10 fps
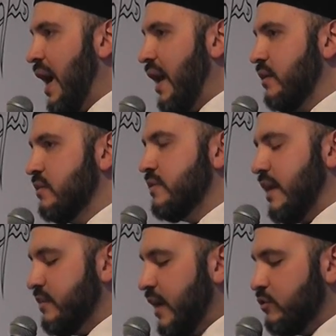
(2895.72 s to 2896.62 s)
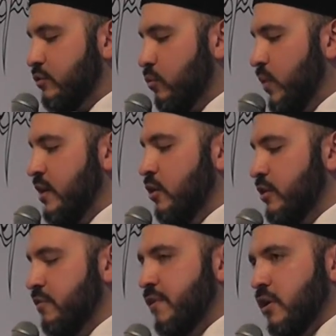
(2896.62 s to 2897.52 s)
and that we're not
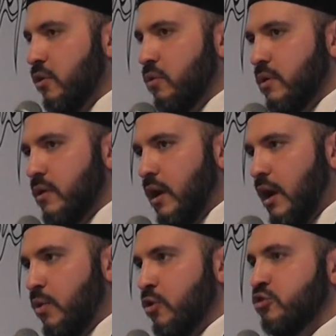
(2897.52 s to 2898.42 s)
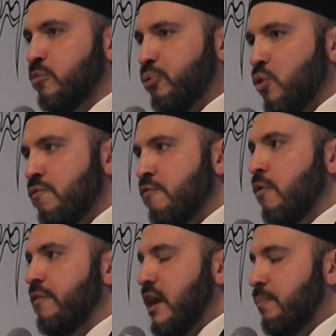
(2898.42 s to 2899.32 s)
going to follow. We're not going to approve of
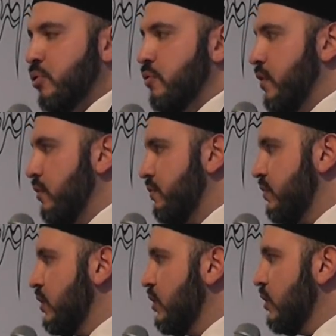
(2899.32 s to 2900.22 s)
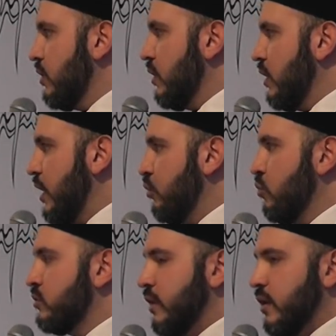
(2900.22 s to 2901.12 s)
what they approve of, in
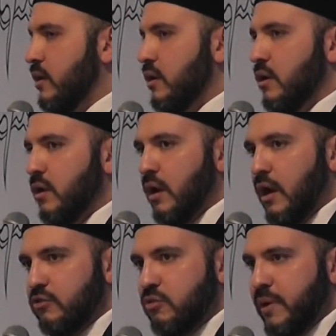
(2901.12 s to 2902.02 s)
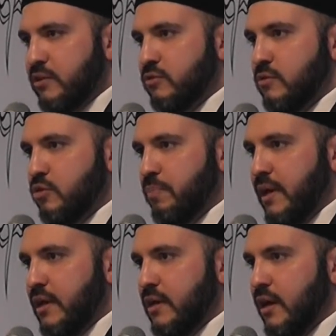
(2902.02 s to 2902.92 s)
order to
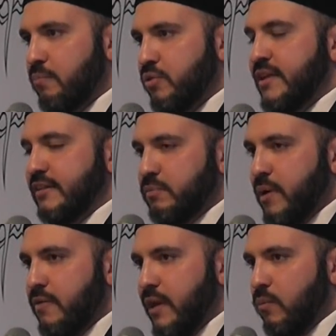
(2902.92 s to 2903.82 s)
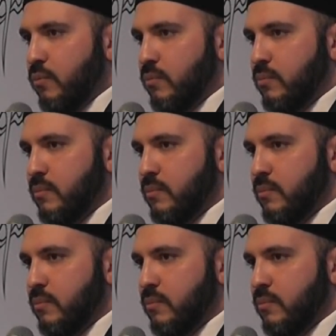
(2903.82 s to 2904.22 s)
be protected by them.